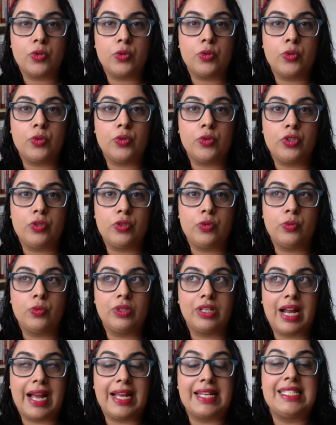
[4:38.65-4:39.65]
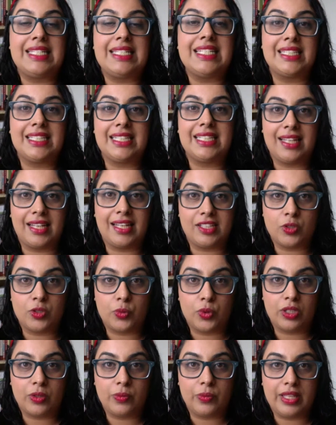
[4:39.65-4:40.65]
who you would ideally like to
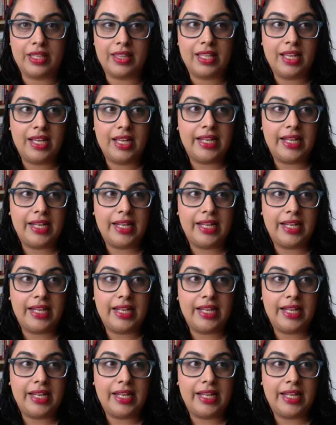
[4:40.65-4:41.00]
work with.